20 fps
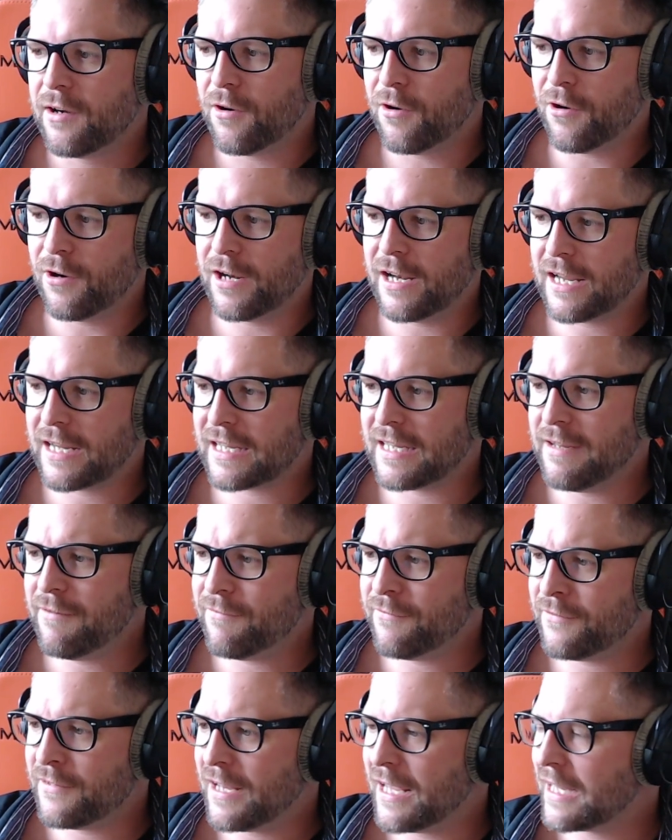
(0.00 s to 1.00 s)
or like
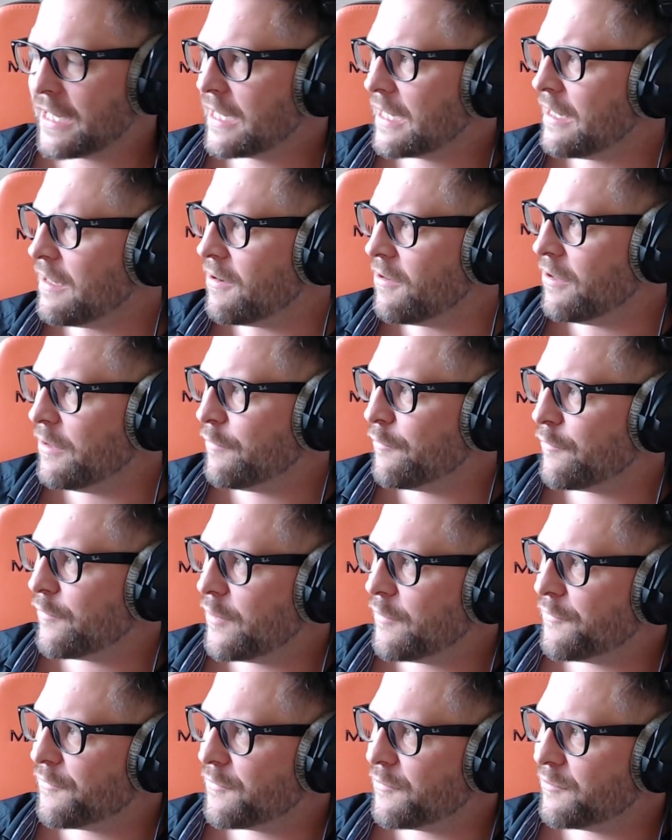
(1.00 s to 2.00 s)
even like, you know, if